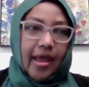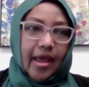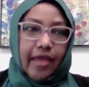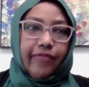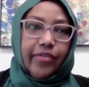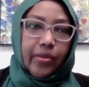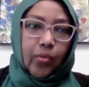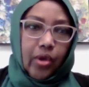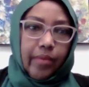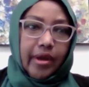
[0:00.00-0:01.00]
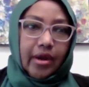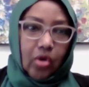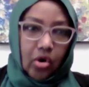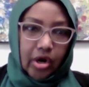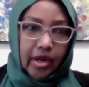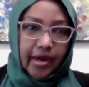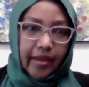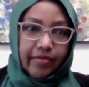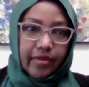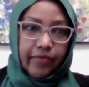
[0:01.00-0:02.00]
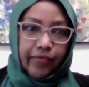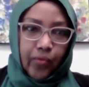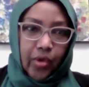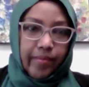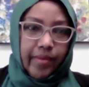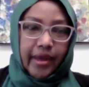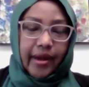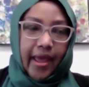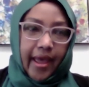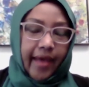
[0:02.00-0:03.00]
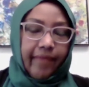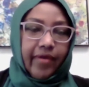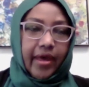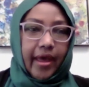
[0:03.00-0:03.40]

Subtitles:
If the women are organized, if women have